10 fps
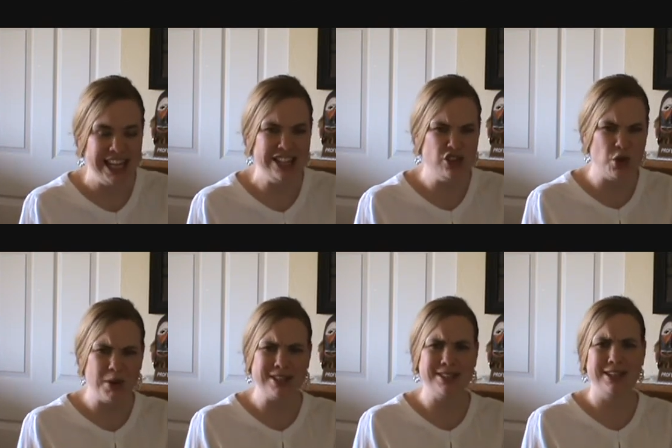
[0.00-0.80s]

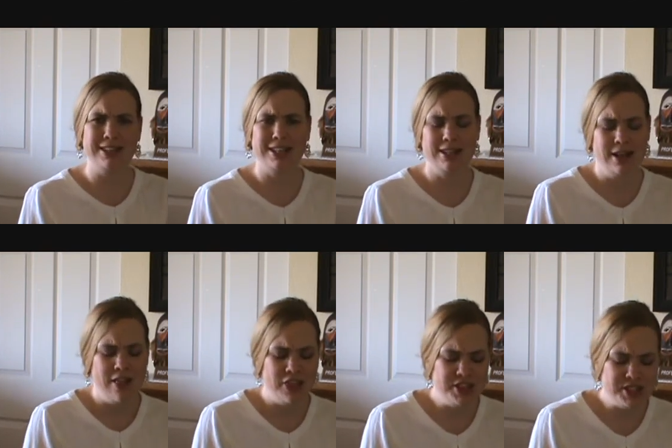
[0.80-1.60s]
Interestingly,
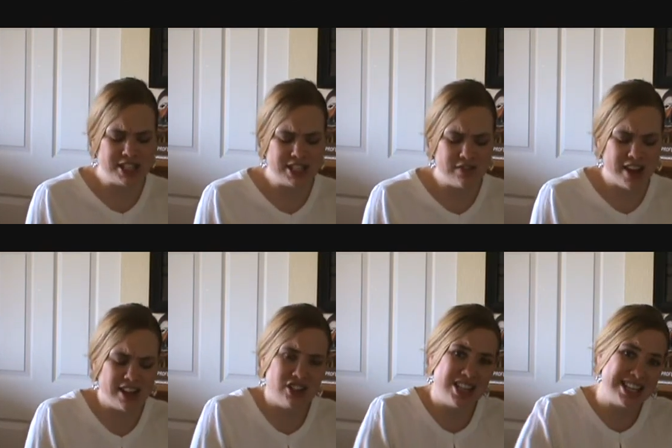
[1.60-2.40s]
this
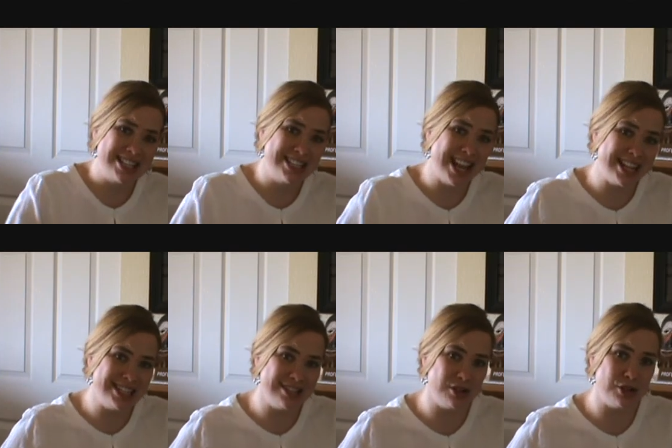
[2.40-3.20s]
disadvantage
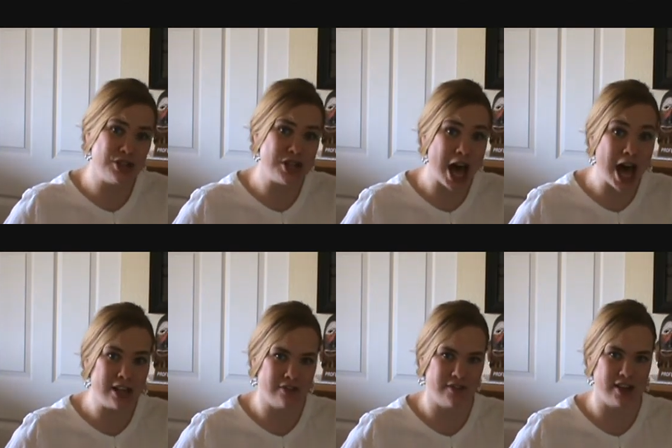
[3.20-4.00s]
extends to
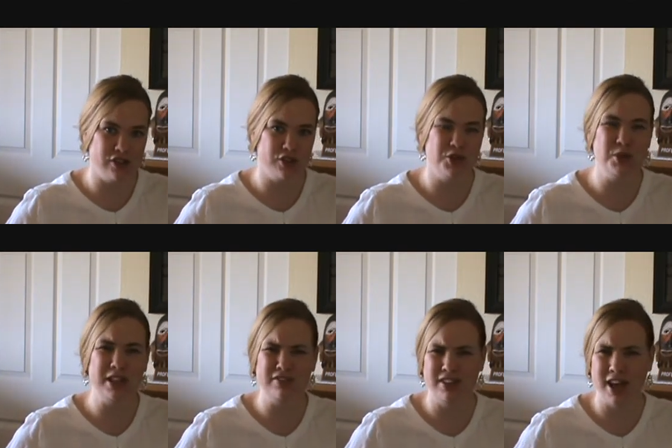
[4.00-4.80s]
non-offenders who
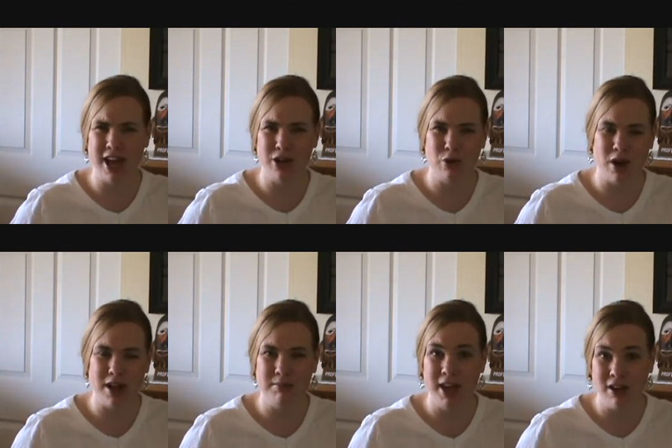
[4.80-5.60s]
live in high
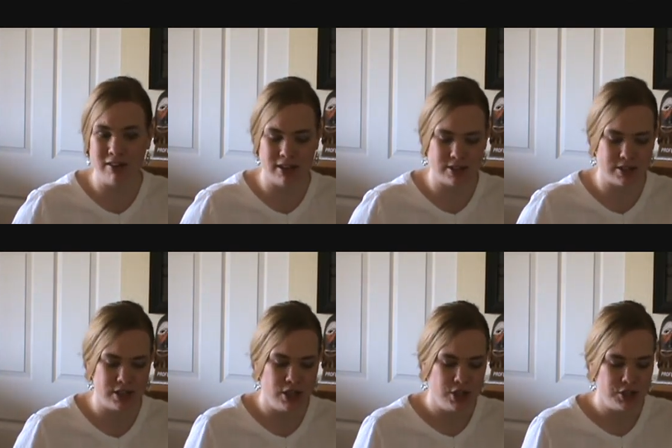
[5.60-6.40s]
crime areas.
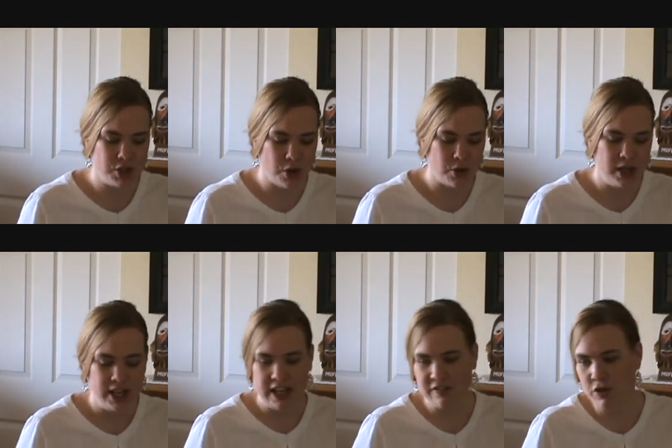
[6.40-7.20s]
So,
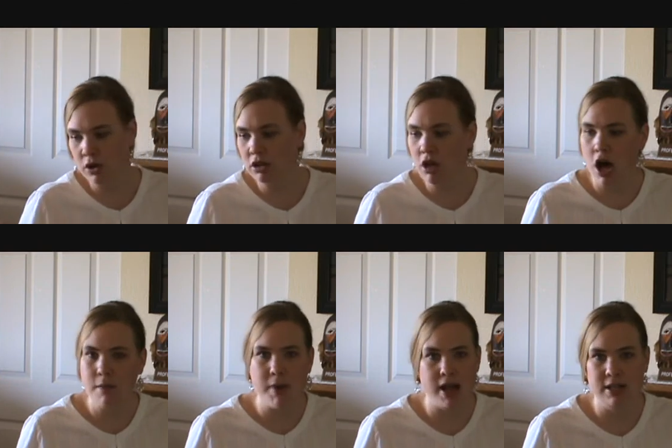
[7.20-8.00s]
if you're a
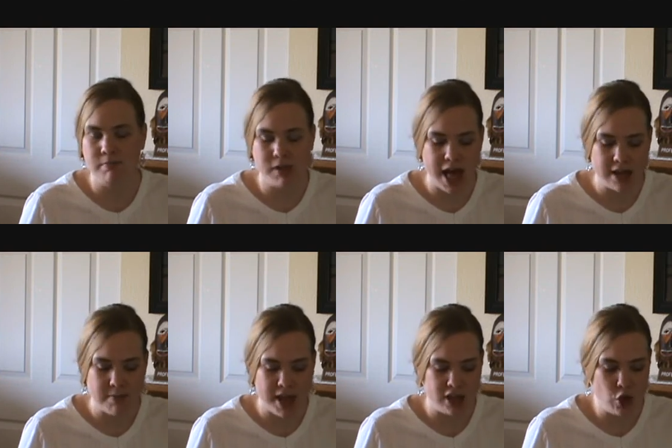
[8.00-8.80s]
law-abiding black
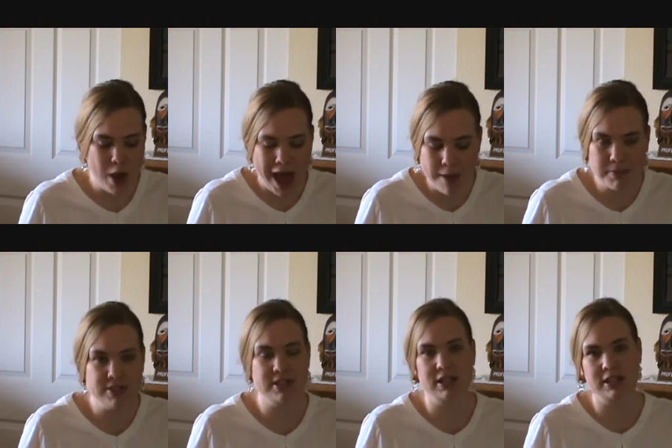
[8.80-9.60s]
man who
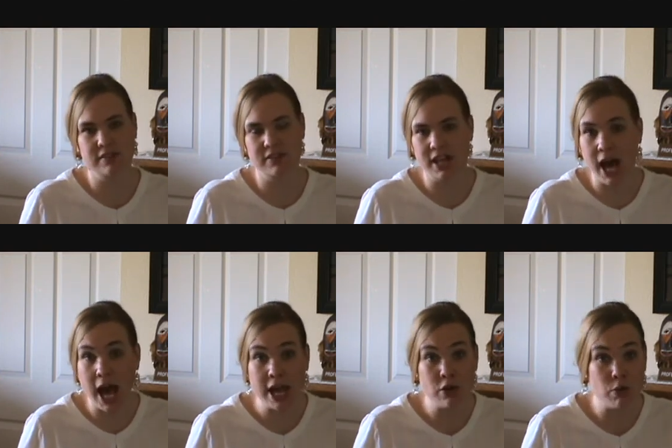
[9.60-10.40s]
happens to live in a
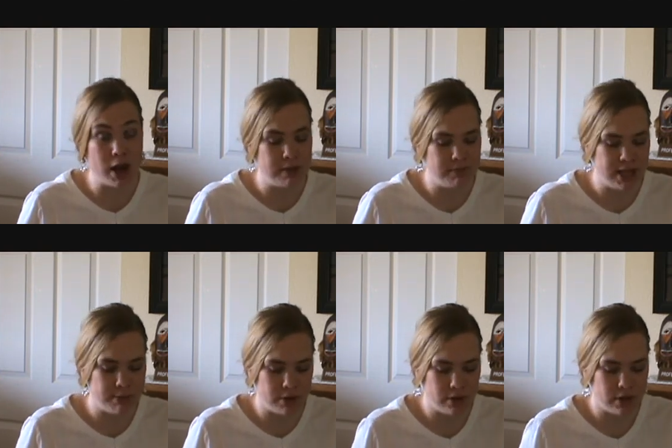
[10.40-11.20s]
high crime
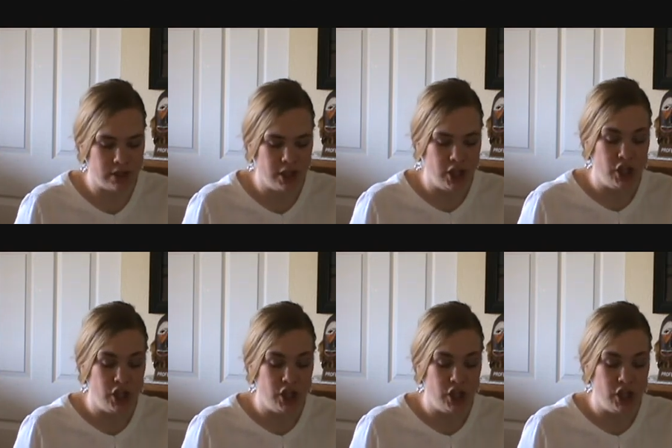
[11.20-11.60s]
neighborhood,